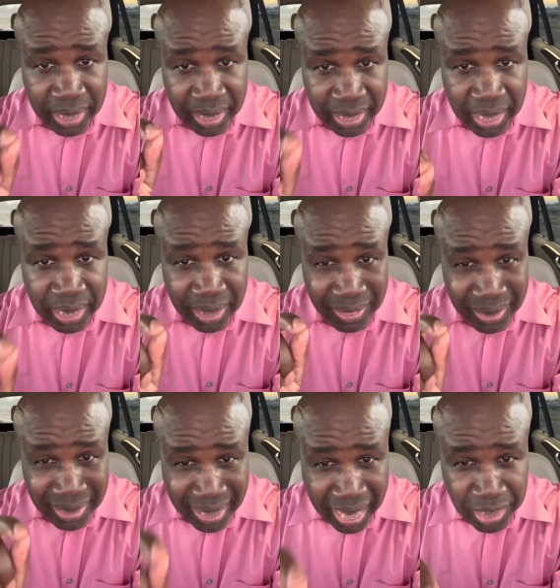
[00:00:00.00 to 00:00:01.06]
again, the
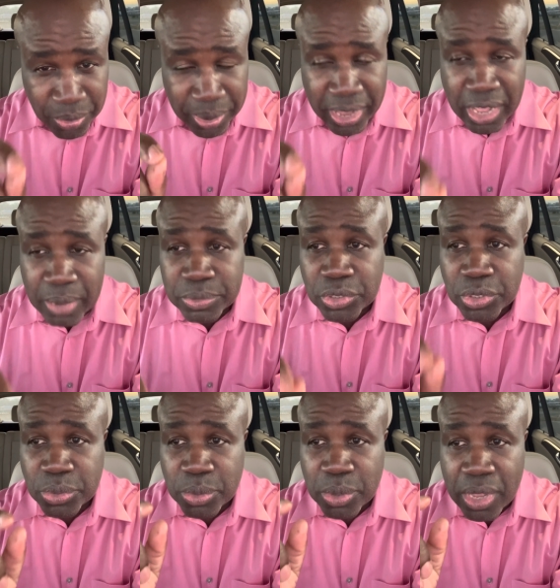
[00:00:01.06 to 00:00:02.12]
natto helps
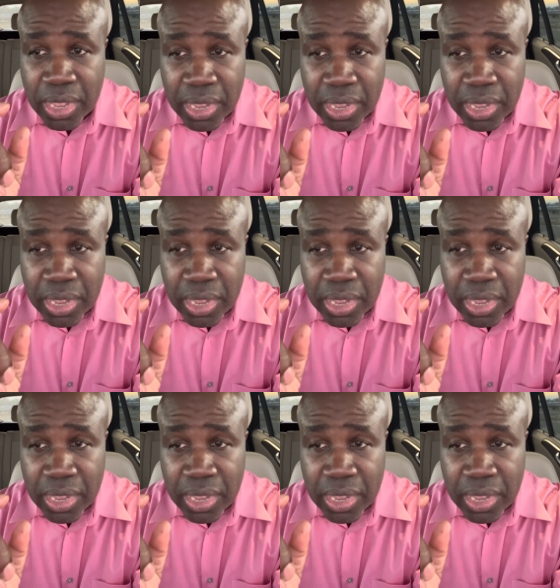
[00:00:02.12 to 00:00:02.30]
to